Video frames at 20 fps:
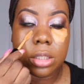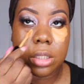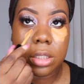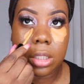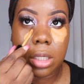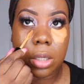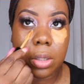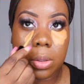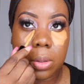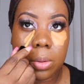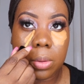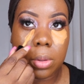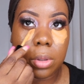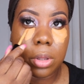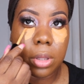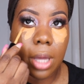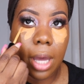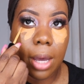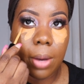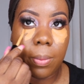so
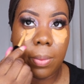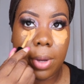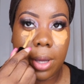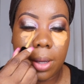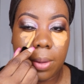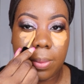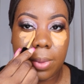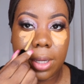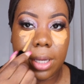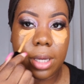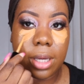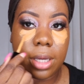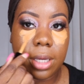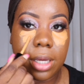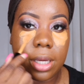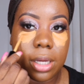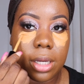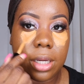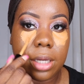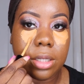that way we
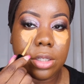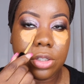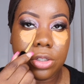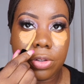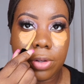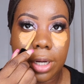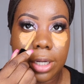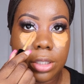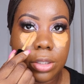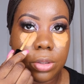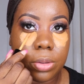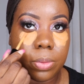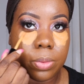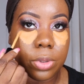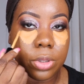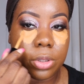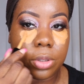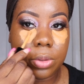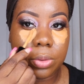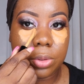can try to
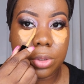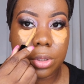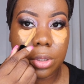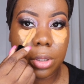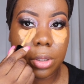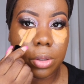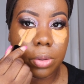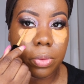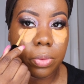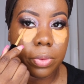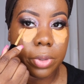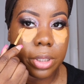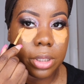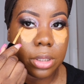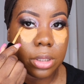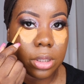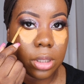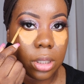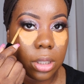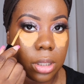reduce the
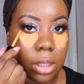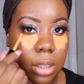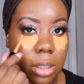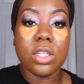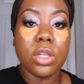creasing.